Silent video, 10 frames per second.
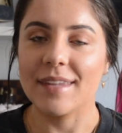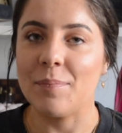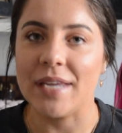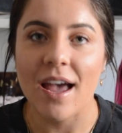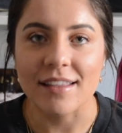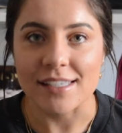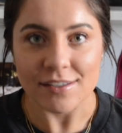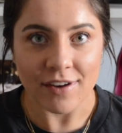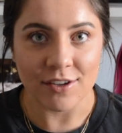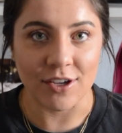But yeah, this is
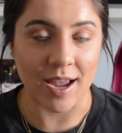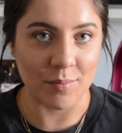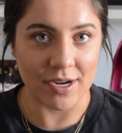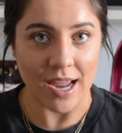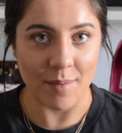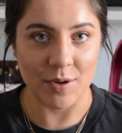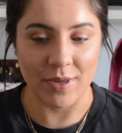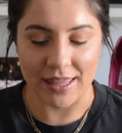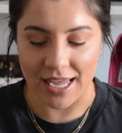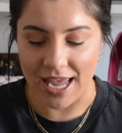final look. I'm pretty happy
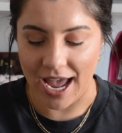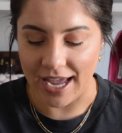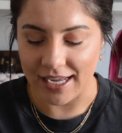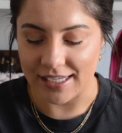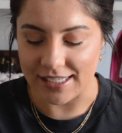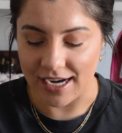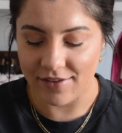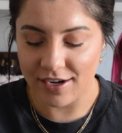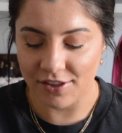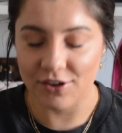with it. I did have
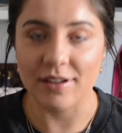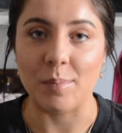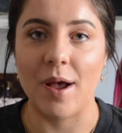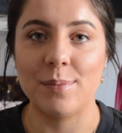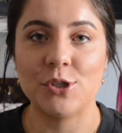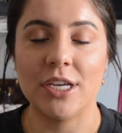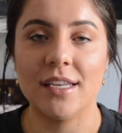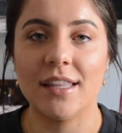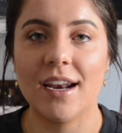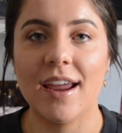another lip option
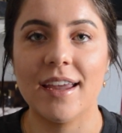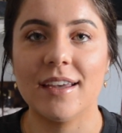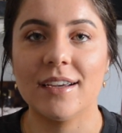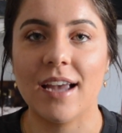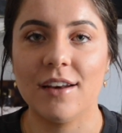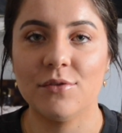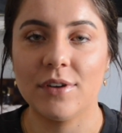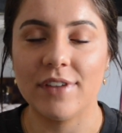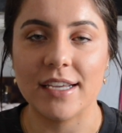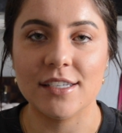that I kind of would
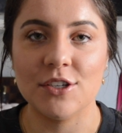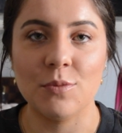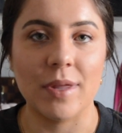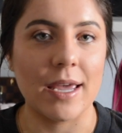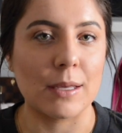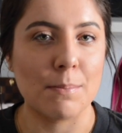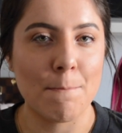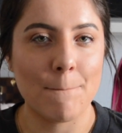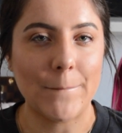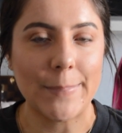have liked to do, but like,
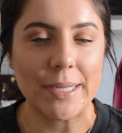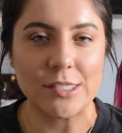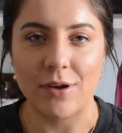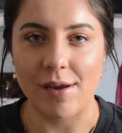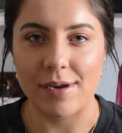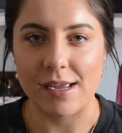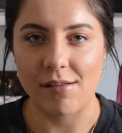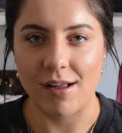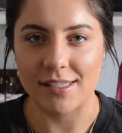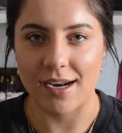it's okay. We can
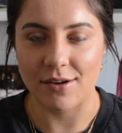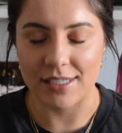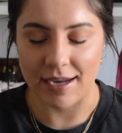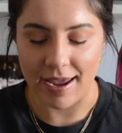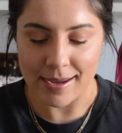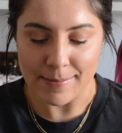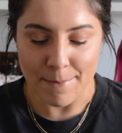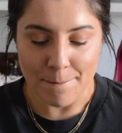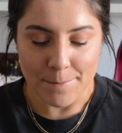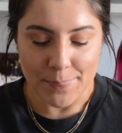gloss it out today.
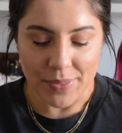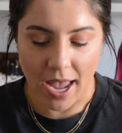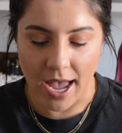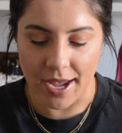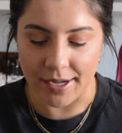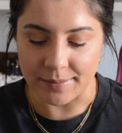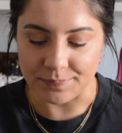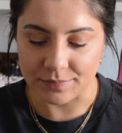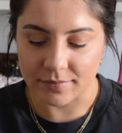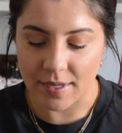
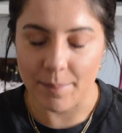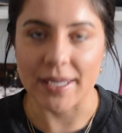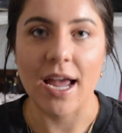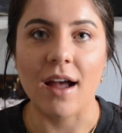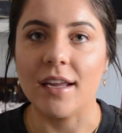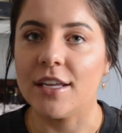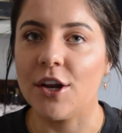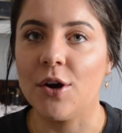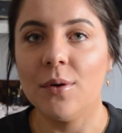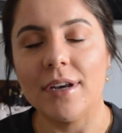But yeah, you
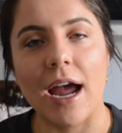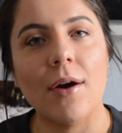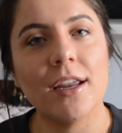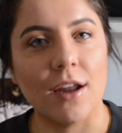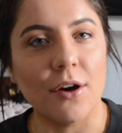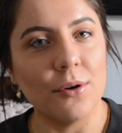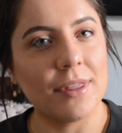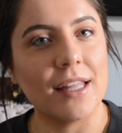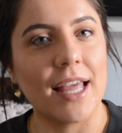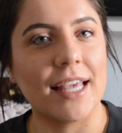know, now I know
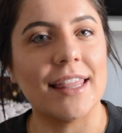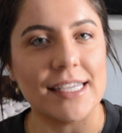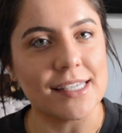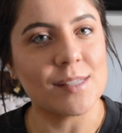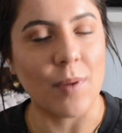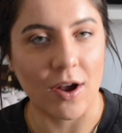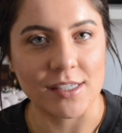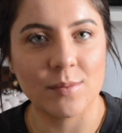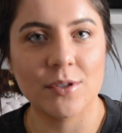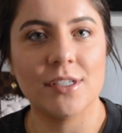that like this is
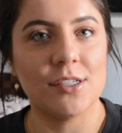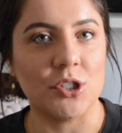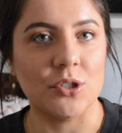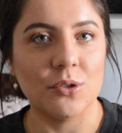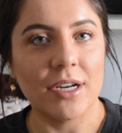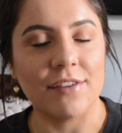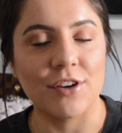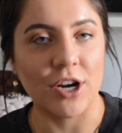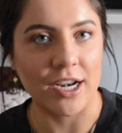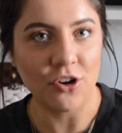possible to do if
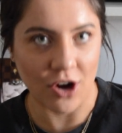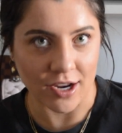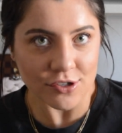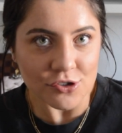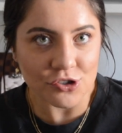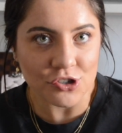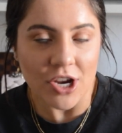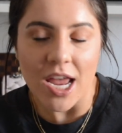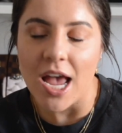you're in a crunch.